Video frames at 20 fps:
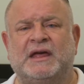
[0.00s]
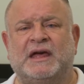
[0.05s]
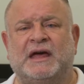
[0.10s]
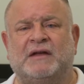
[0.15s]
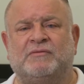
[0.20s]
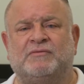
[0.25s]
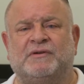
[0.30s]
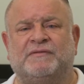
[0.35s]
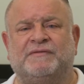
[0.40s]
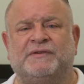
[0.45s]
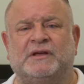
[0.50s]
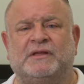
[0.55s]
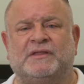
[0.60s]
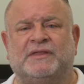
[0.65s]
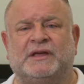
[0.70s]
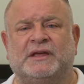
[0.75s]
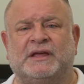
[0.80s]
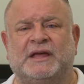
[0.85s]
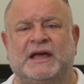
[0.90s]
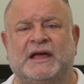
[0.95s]
and reveal
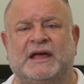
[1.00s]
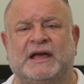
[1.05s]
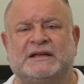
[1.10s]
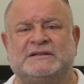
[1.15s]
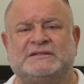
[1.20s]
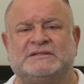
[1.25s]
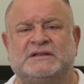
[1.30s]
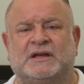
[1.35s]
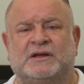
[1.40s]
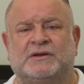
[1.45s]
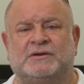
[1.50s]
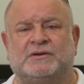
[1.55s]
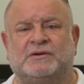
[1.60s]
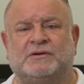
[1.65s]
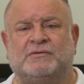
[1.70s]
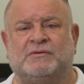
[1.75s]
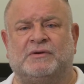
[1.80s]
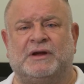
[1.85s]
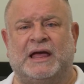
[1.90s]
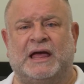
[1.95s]
the chaos
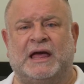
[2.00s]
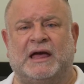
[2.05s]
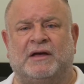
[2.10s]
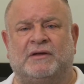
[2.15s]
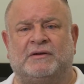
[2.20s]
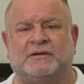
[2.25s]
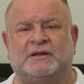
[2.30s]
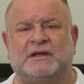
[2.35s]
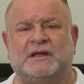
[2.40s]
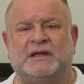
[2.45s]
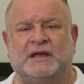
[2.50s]
underground